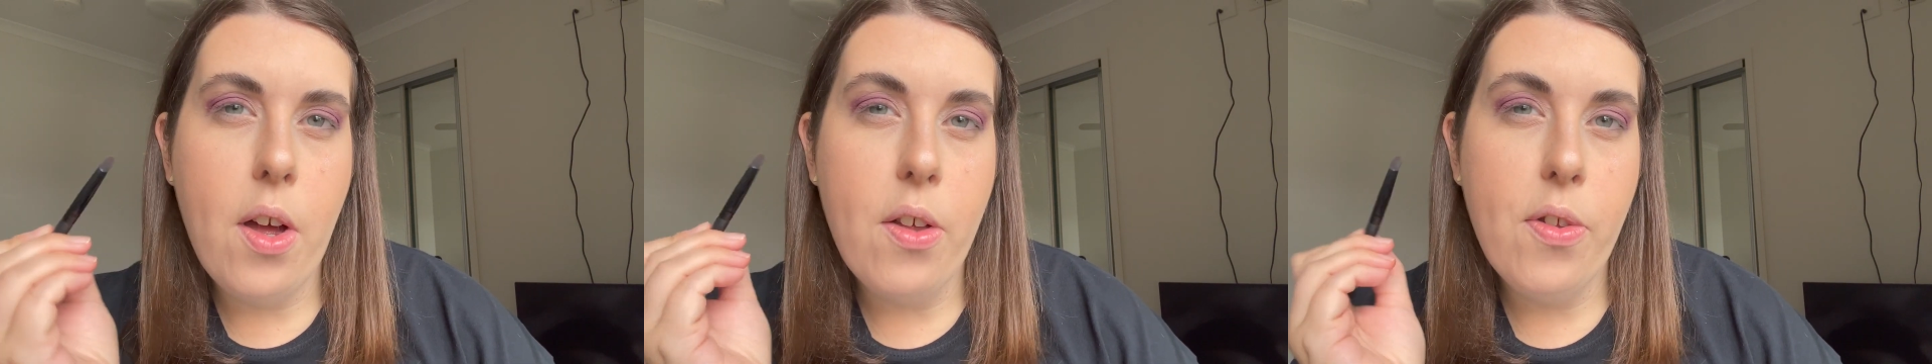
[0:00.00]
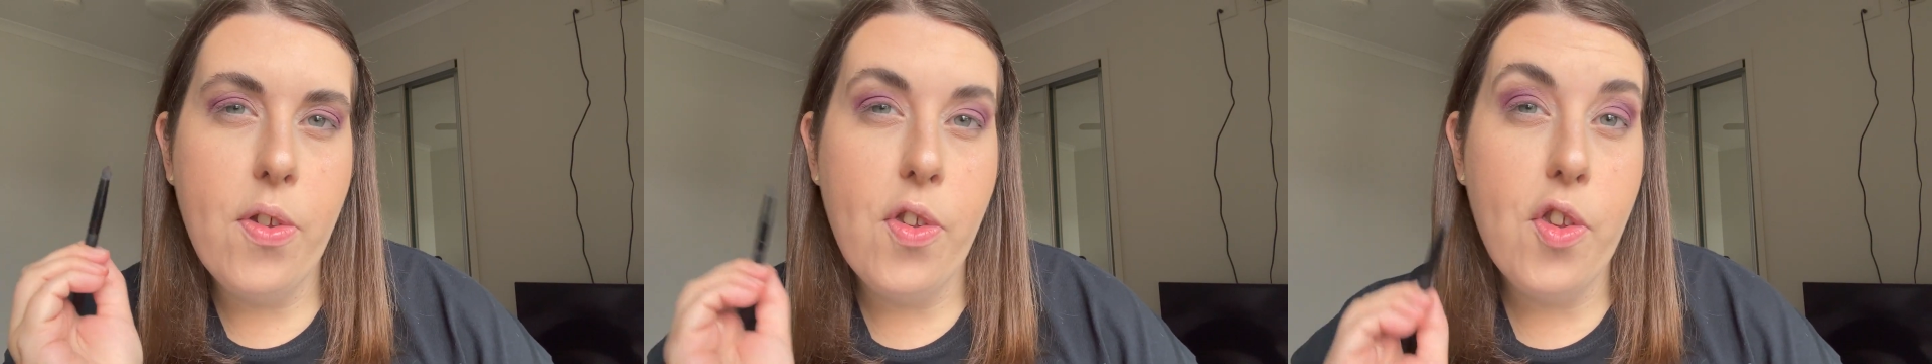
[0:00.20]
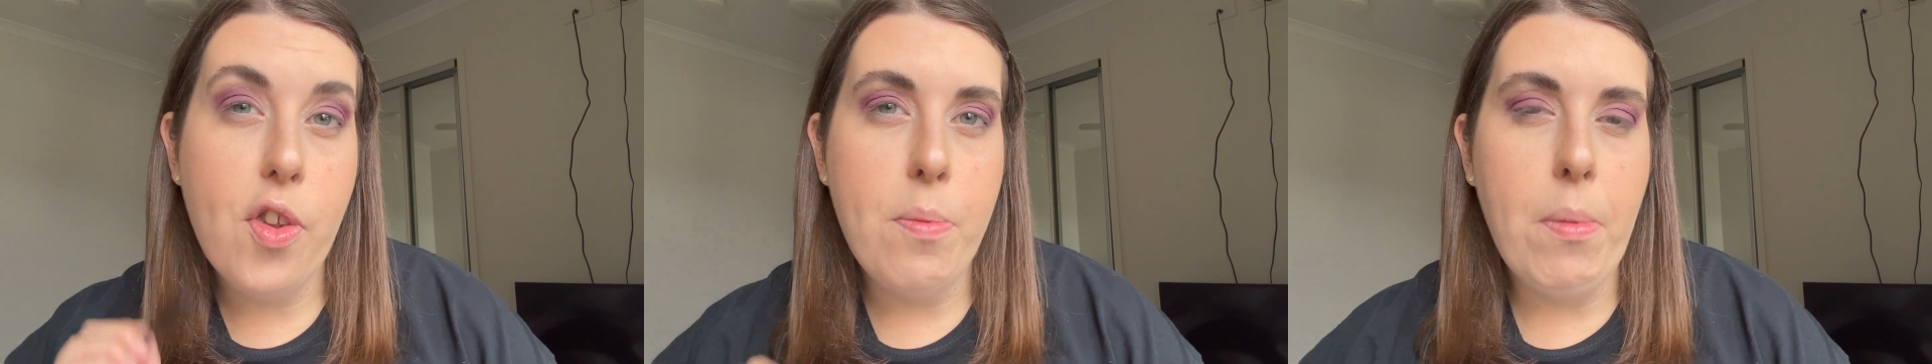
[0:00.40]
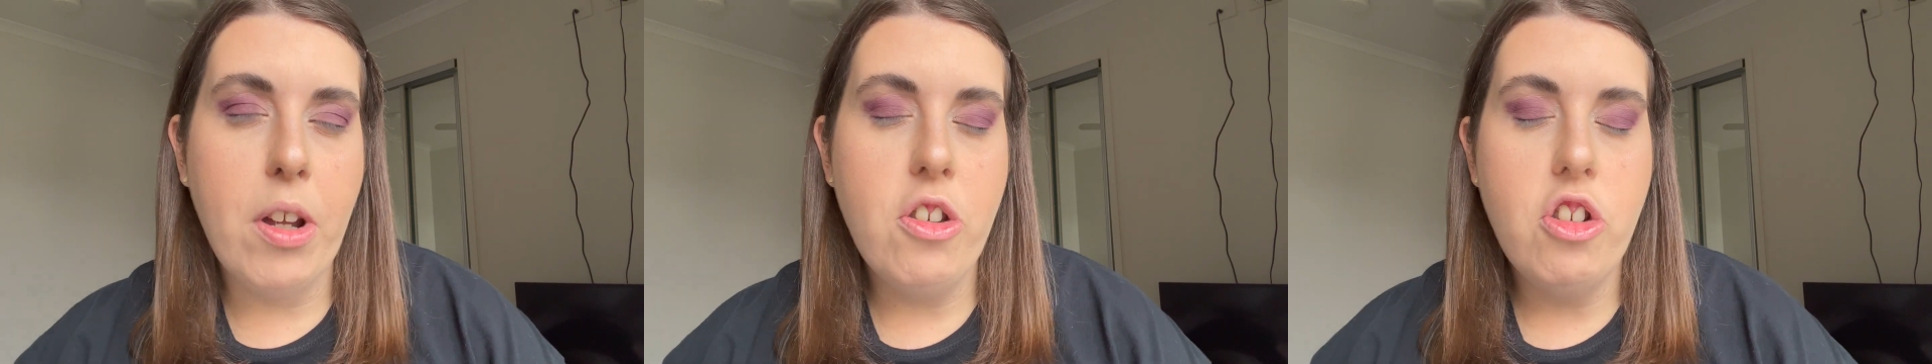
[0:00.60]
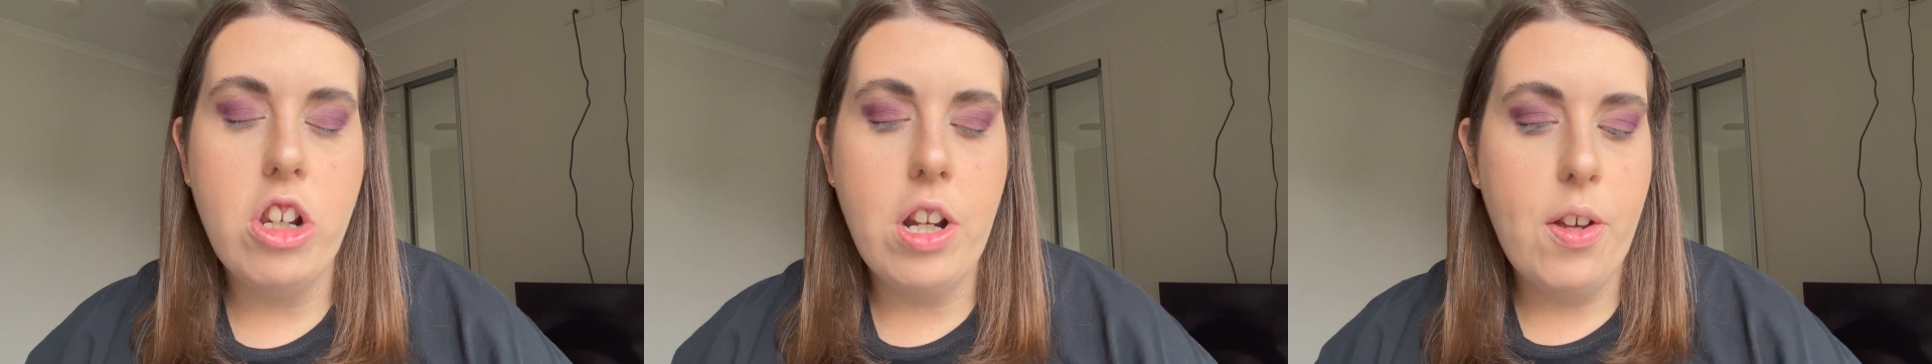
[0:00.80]

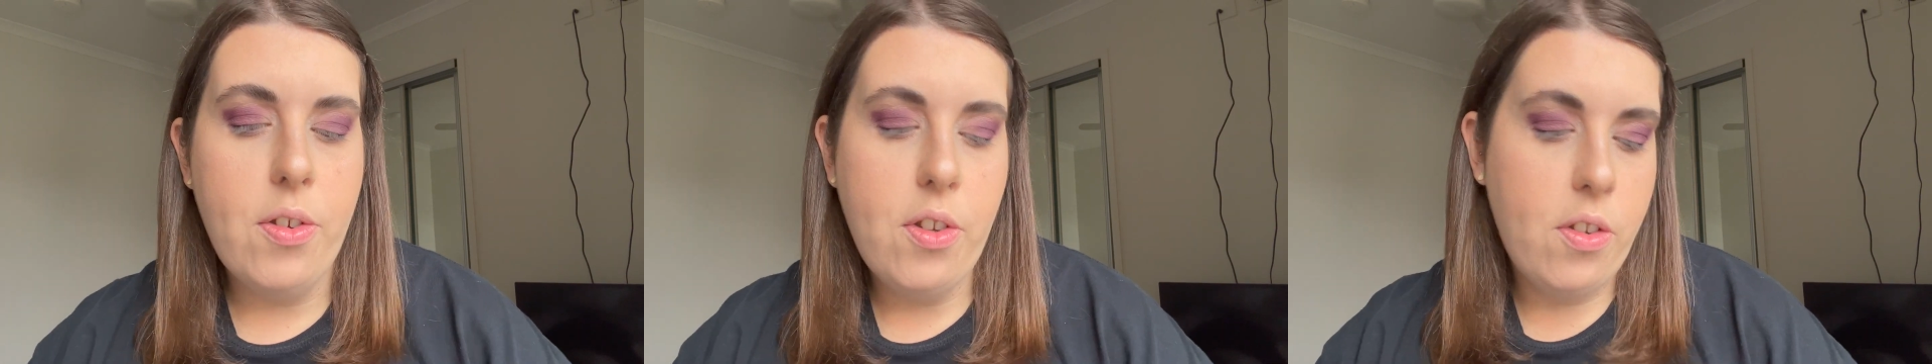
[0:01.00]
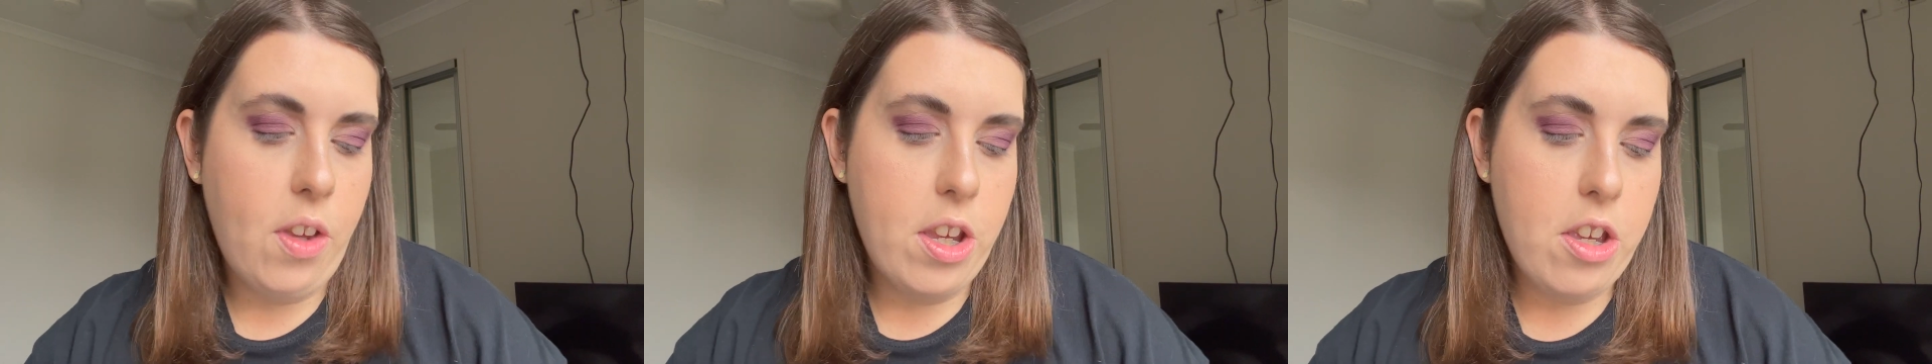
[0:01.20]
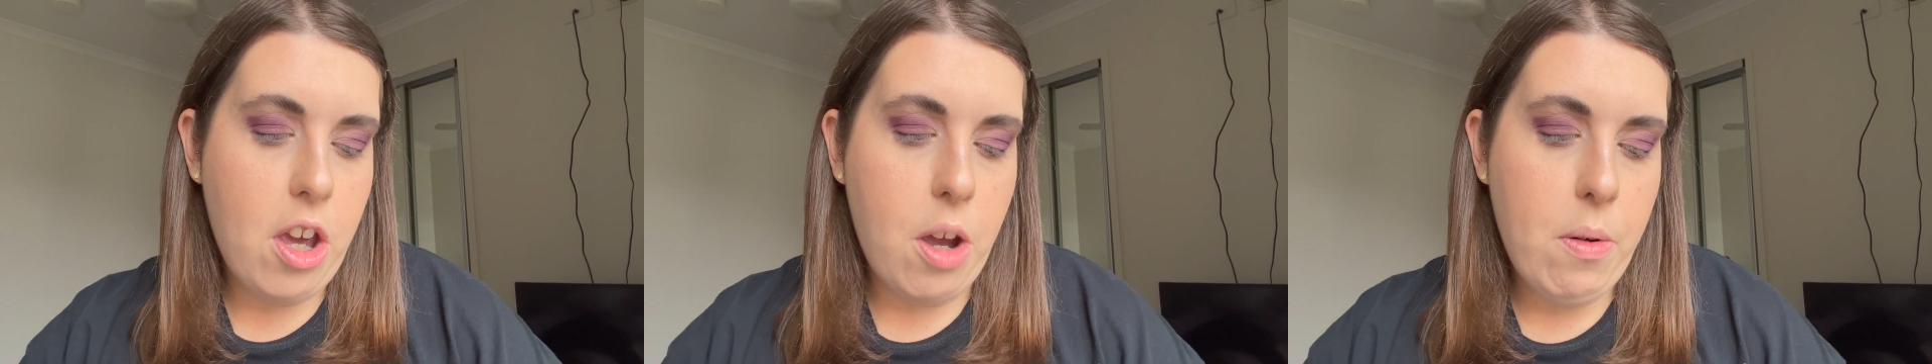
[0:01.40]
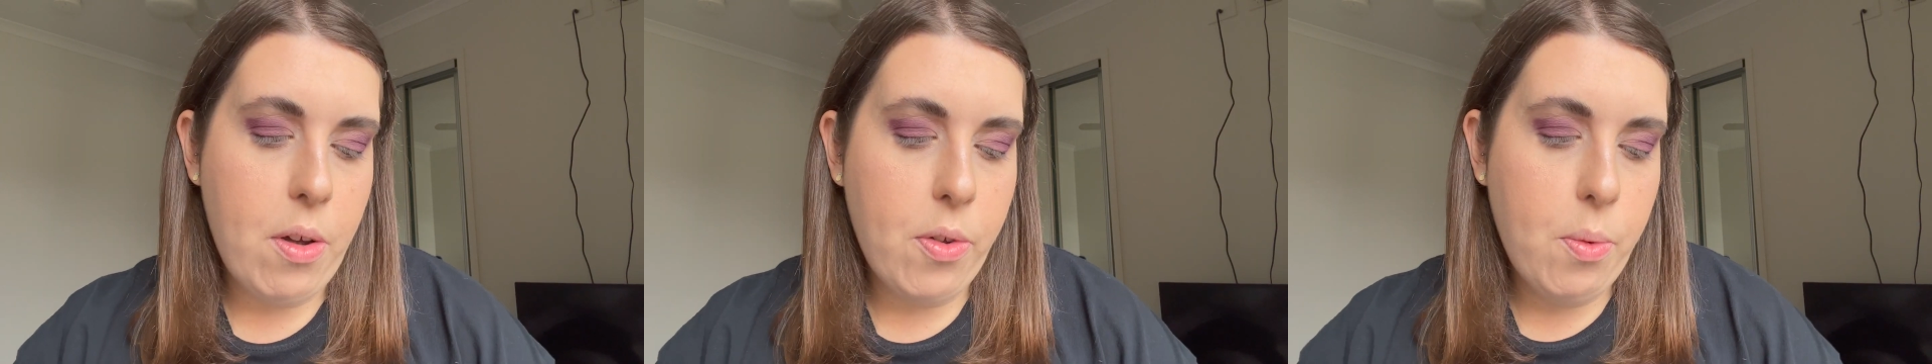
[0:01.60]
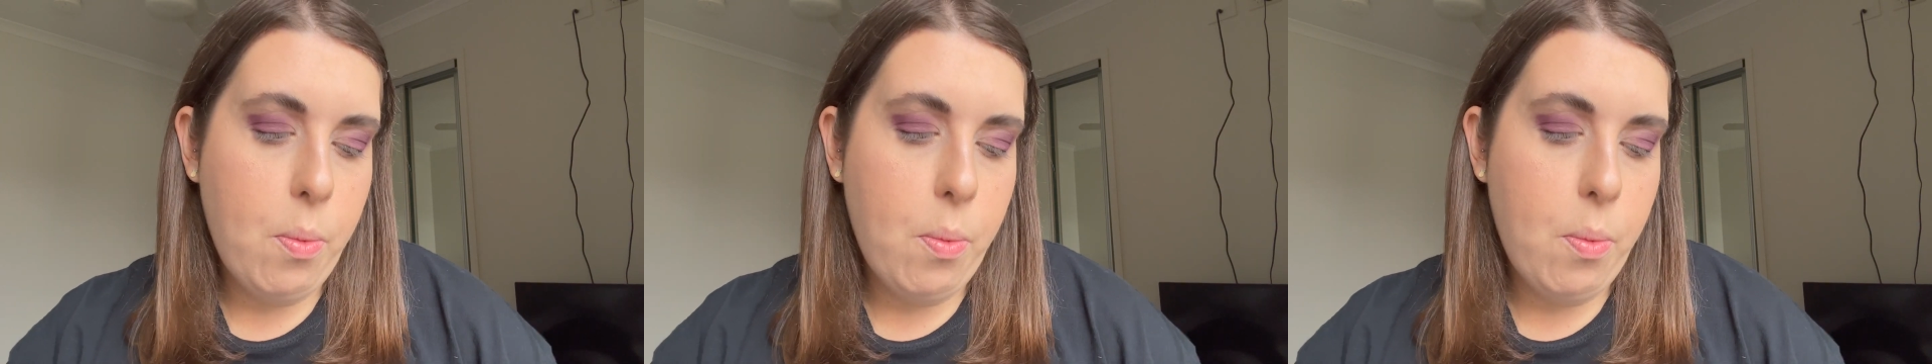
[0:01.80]
smudginess as I go as